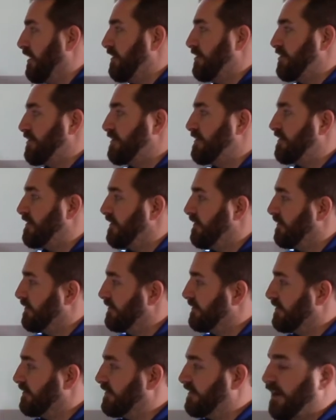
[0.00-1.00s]
just
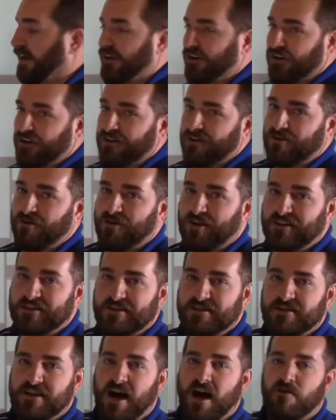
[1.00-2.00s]
a senior going
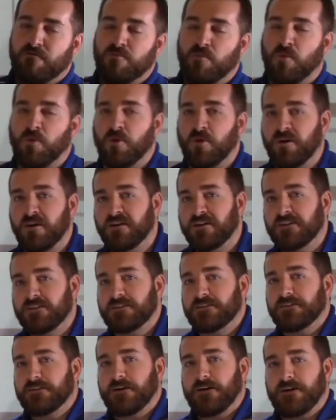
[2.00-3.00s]
into sophomore.
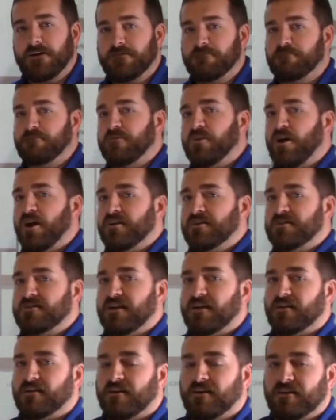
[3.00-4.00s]
I just
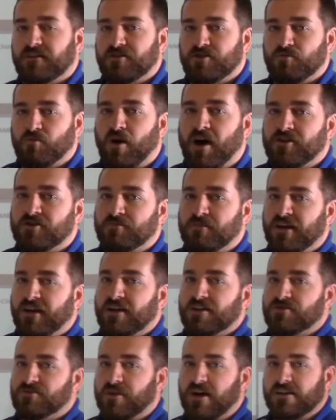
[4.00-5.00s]
think just watching
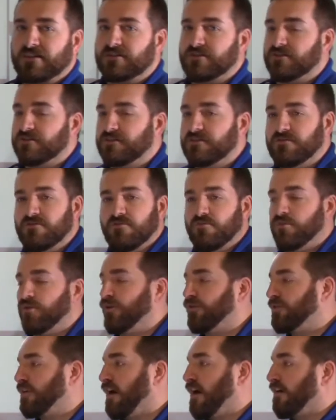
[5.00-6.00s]
Mejias wrestle,
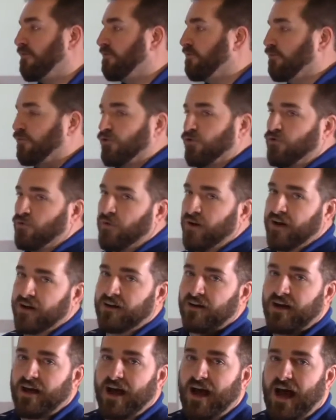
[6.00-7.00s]
real tough, real
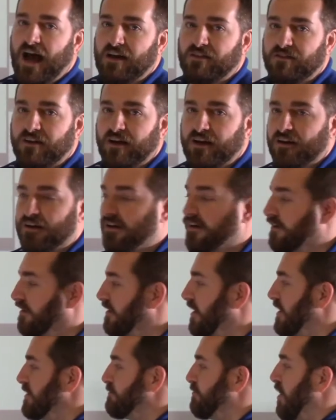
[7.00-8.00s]
quick, athletic, and
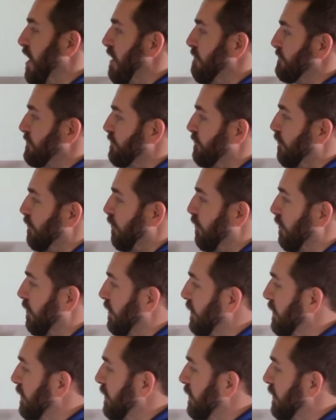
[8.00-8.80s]
it caused problems for